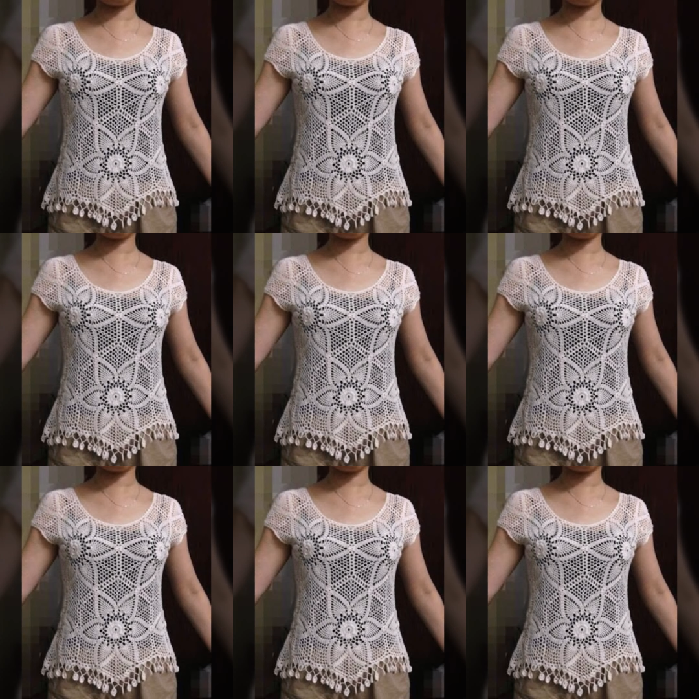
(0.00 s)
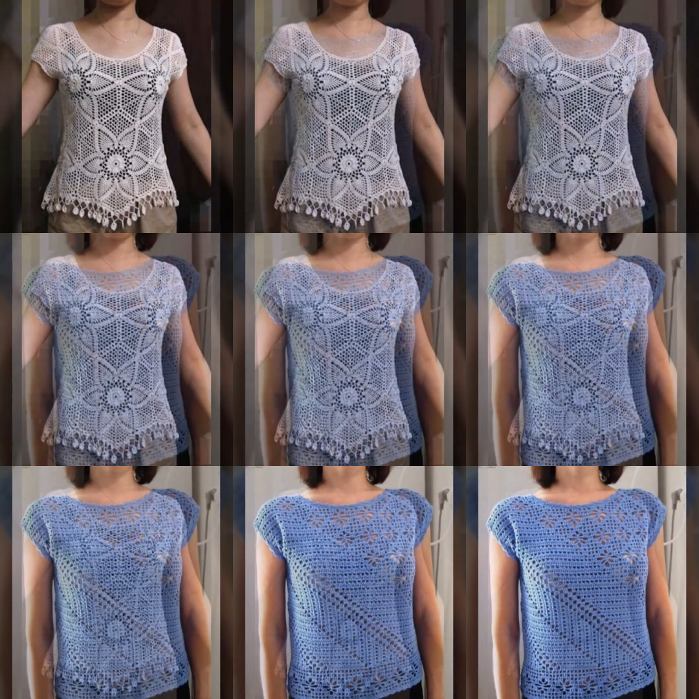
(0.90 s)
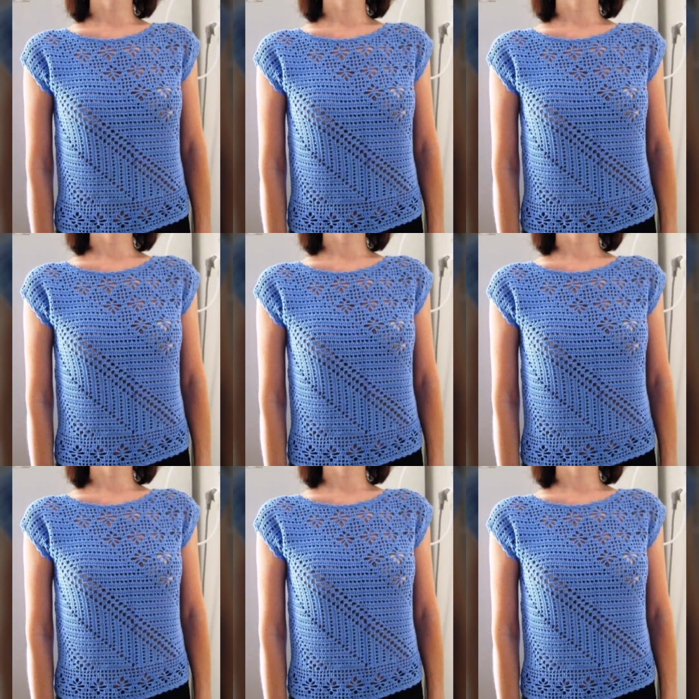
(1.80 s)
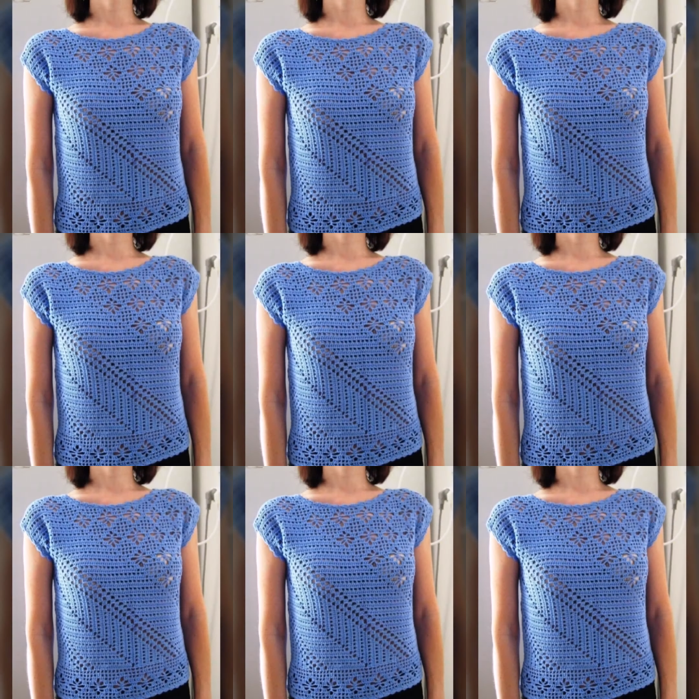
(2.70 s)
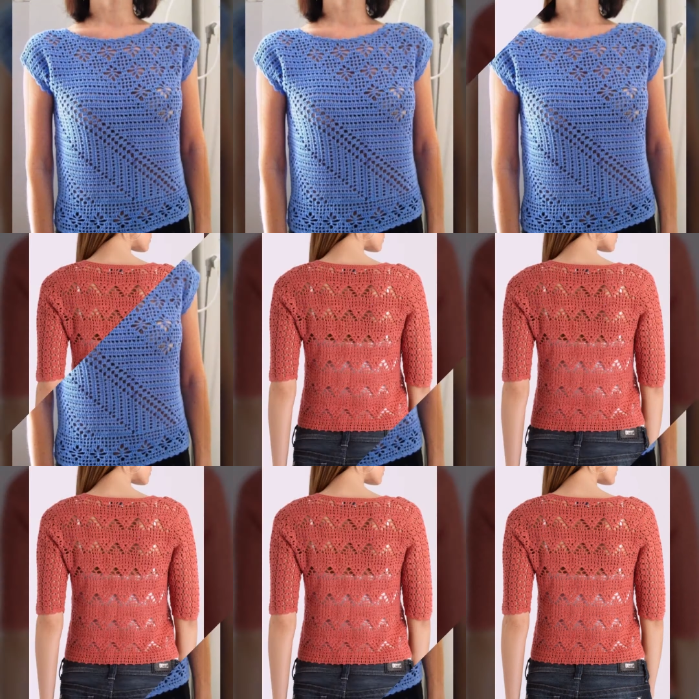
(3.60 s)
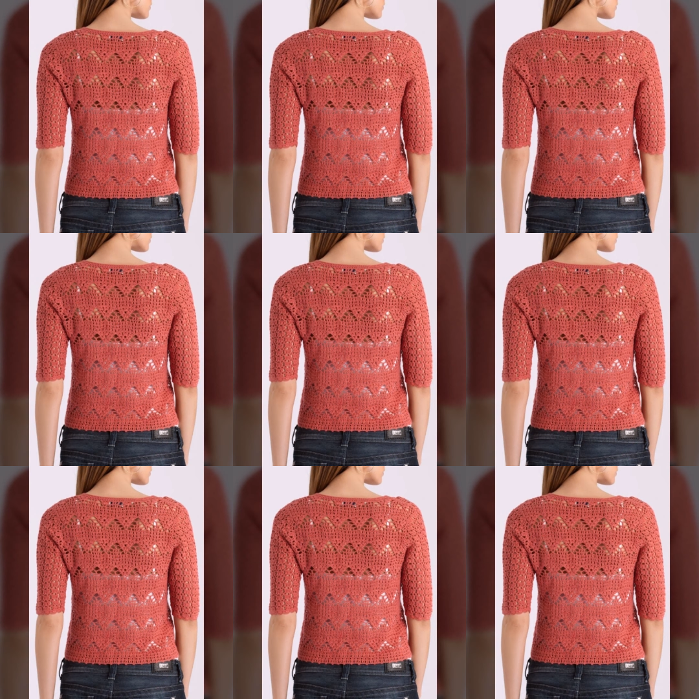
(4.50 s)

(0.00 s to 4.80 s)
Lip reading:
Nobody's mouth can be seen.